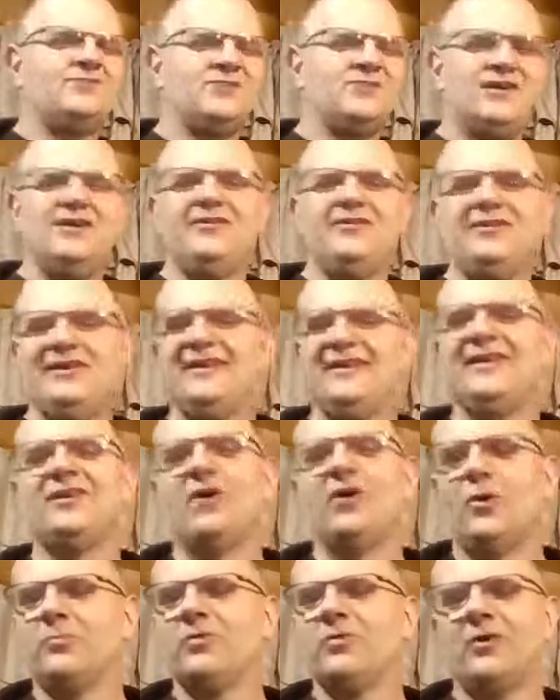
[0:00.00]
you know you get
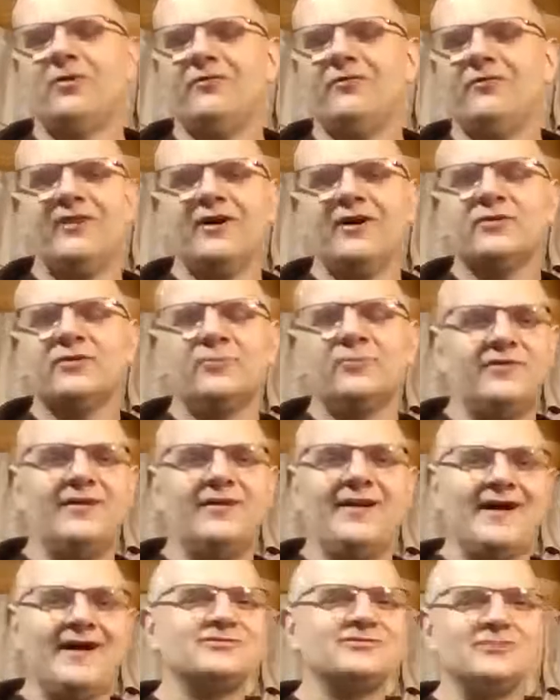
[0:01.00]
GoPro effect with
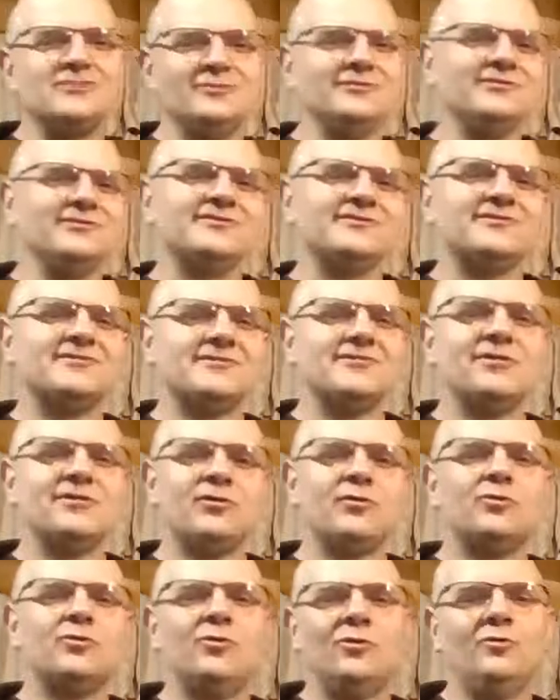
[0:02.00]
it. Actually, was a
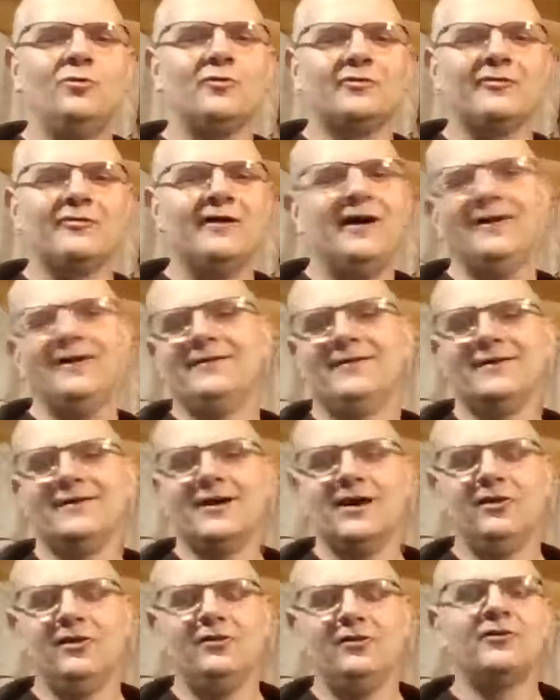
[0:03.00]
little cooler to ride than it
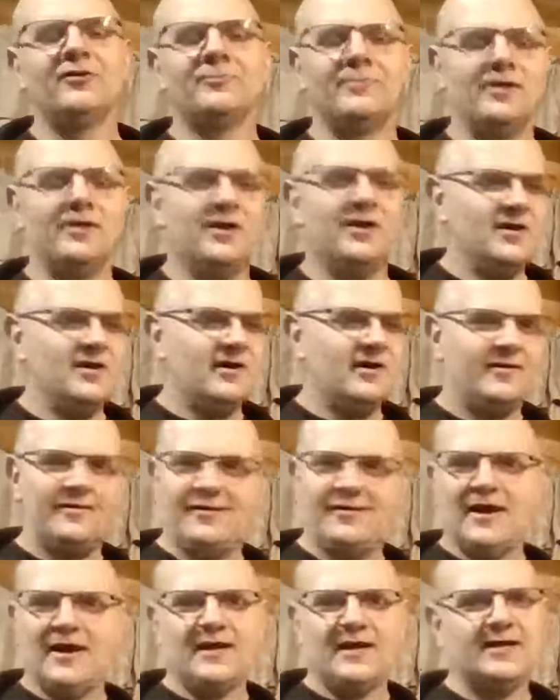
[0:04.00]
kind of looked, but
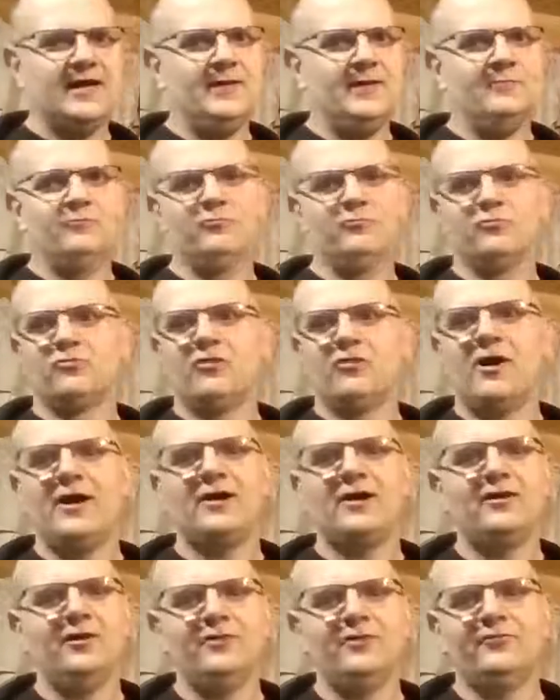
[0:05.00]
and I came
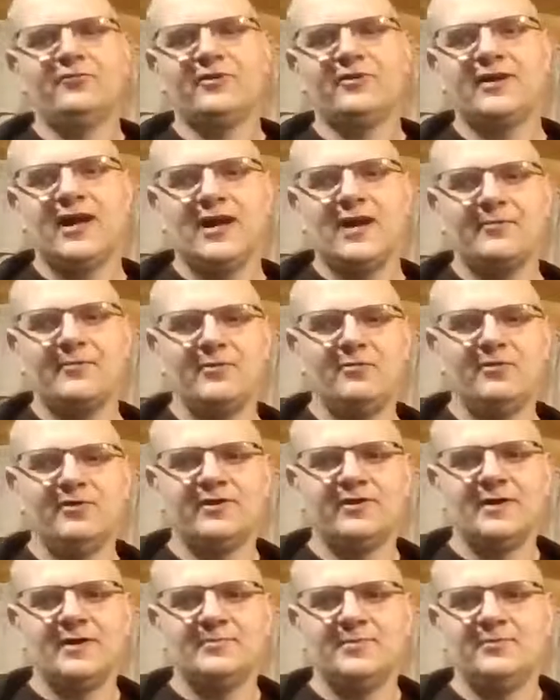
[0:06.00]
right close to the camera the
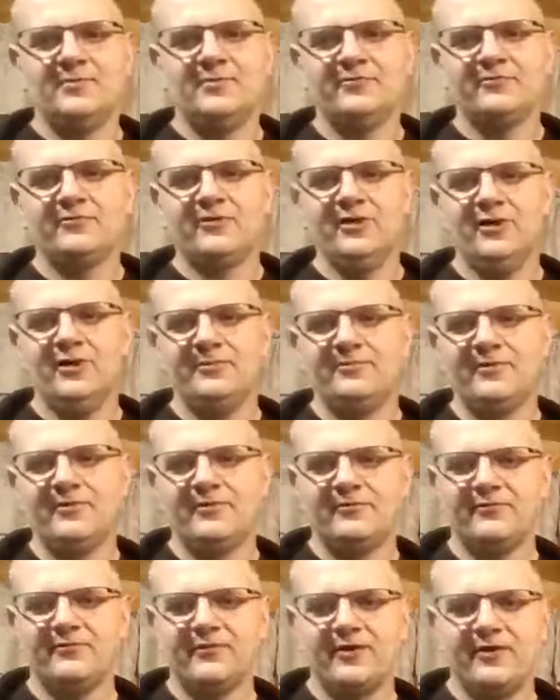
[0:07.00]
one time, almost clipped
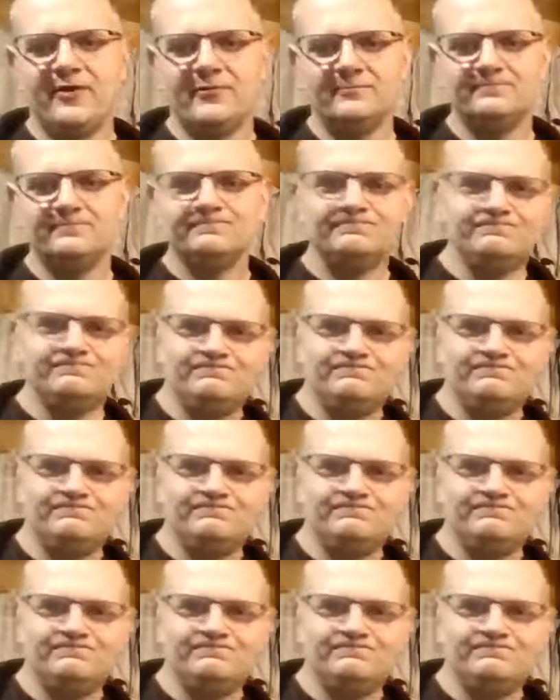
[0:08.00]
it. So,